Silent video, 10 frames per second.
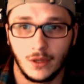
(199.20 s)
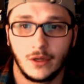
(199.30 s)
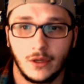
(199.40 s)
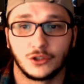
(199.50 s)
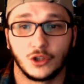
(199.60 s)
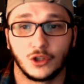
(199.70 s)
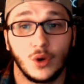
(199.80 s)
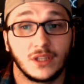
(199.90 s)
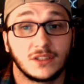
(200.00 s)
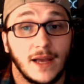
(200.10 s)
So what
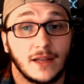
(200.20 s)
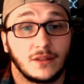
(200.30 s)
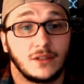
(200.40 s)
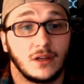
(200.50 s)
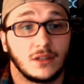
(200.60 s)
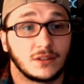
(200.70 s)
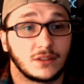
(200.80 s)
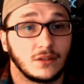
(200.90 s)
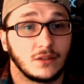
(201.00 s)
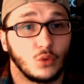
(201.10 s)
exactly does
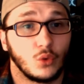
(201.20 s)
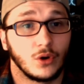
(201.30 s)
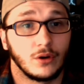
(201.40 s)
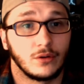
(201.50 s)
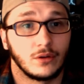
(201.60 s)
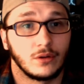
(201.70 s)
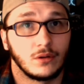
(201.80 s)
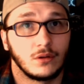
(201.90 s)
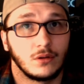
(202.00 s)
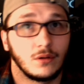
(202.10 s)
the word
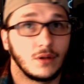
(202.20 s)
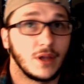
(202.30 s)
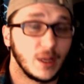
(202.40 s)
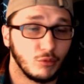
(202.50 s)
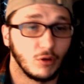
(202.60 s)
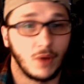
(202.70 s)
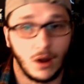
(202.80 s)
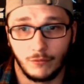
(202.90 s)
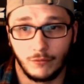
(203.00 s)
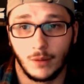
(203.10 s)
Abram,
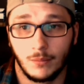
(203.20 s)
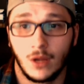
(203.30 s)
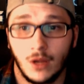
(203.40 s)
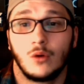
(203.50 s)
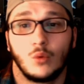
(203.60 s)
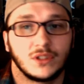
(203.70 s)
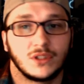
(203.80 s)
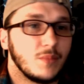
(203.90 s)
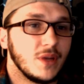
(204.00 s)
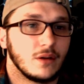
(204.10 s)
Avram, what does it
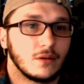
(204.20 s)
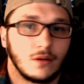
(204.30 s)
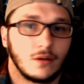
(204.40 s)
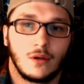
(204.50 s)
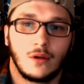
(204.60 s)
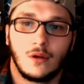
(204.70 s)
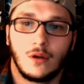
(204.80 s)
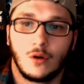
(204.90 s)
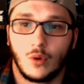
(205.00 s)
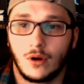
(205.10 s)
mean?
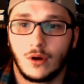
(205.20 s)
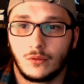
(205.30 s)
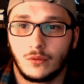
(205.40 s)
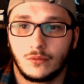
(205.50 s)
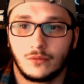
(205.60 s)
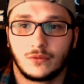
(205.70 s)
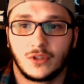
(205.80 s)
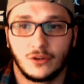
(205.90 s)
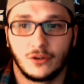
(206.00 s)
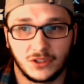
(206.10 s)
Well, to
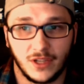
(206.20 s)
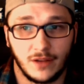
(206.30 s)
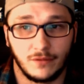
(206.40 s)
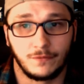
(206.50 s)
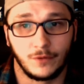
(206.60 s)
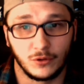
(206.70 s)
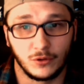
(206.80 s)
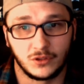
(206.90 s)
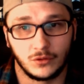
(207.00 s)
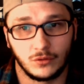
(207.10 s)
understand, first,
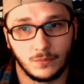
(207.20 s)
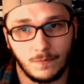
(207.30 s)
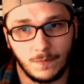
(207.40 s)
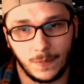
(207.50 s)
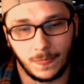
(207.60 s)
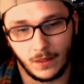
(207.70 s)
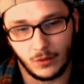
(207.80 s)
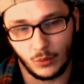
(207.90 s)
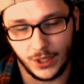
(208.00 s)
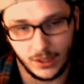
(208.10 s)
we
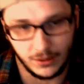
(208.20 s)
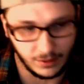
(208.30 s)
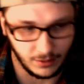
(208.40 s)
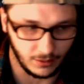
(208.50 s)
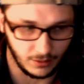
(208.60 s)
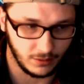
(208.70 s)
need to